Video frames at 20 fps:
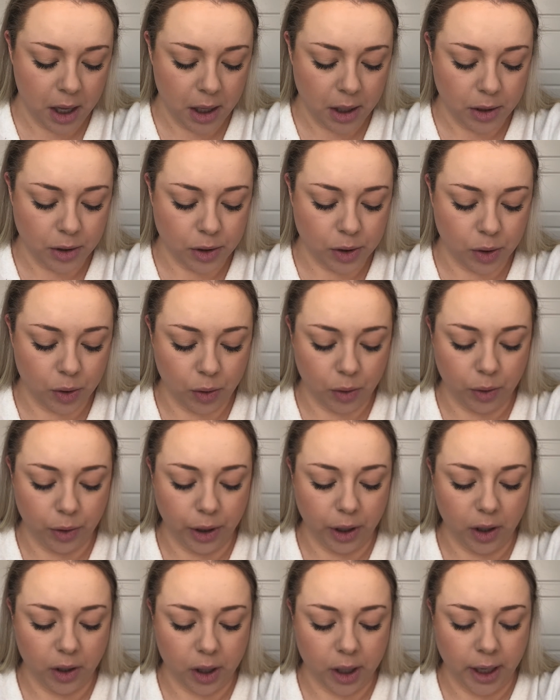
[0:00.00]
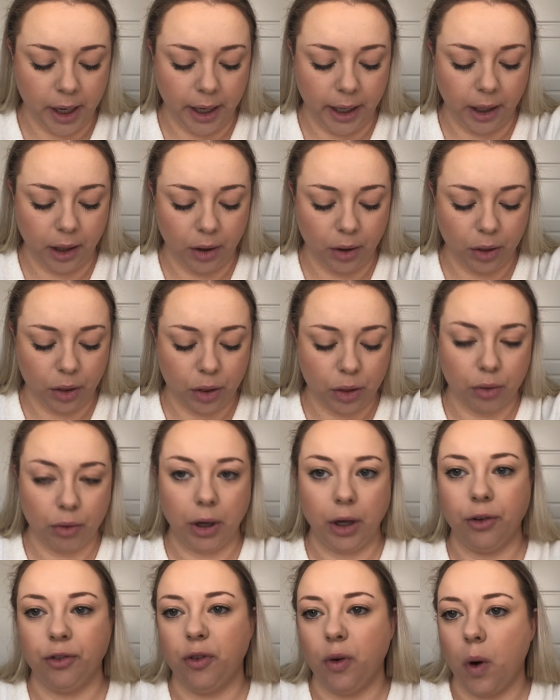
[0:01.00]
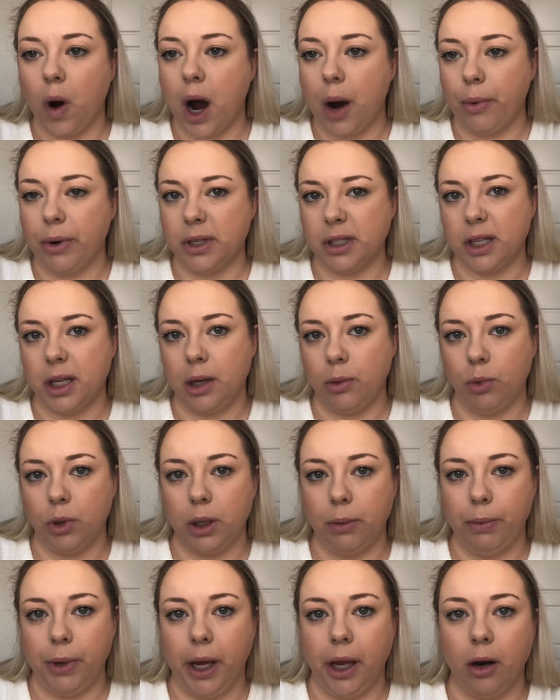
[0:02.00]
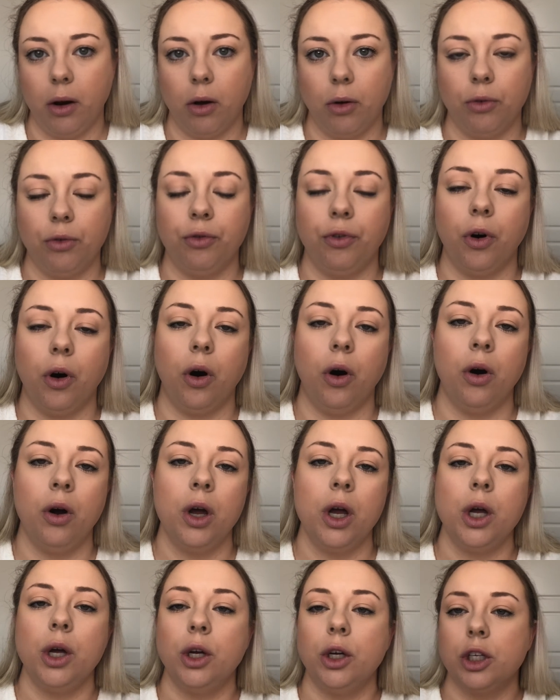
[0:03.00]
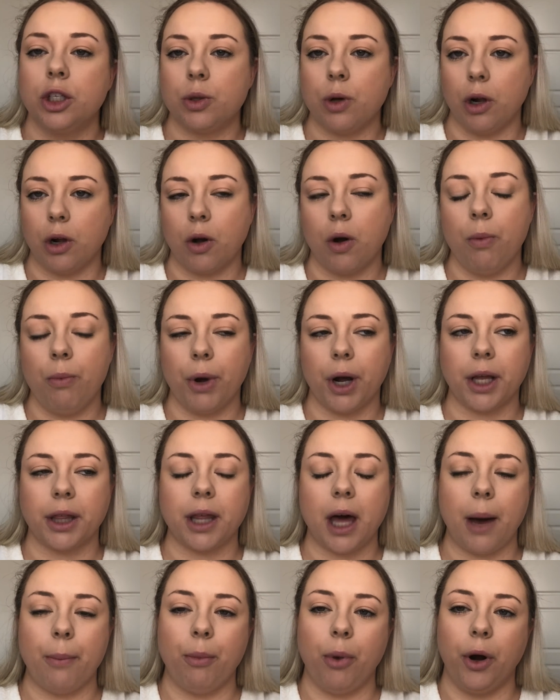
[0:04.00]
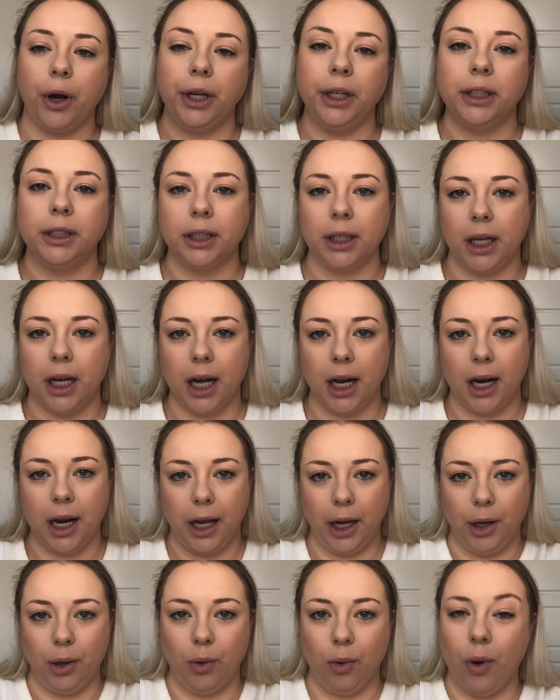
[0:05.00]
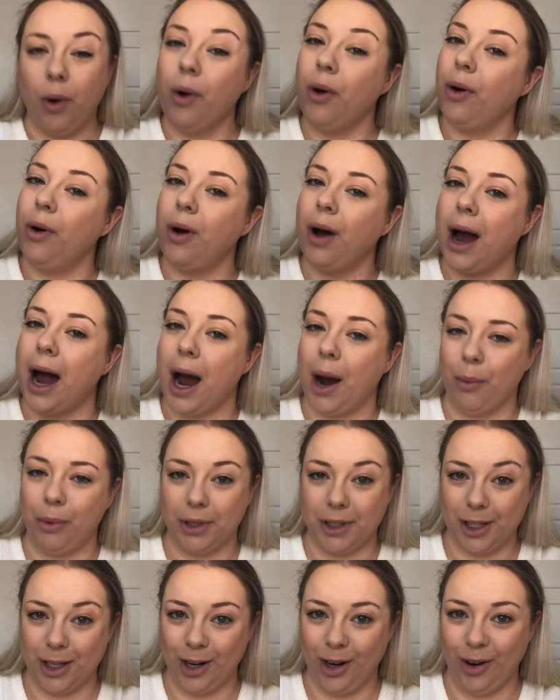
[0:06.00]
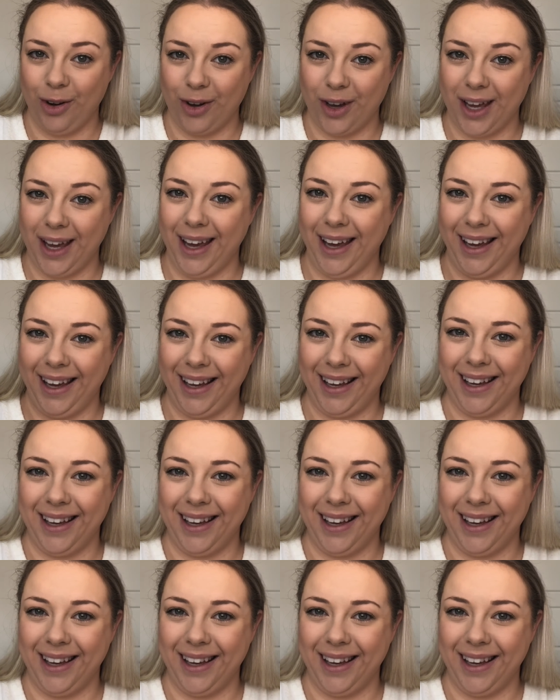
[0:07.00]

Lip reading: So you're looking like 3-4 hours that it would have been on for. So I'll come back at that point and let you know how it's looking.